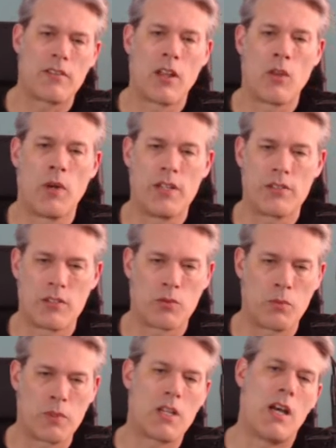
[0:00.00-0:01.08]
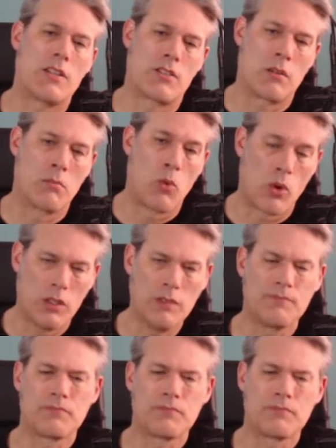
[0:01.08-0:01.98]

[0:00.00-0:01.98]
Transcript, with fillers: Otherwise, this would be costing more.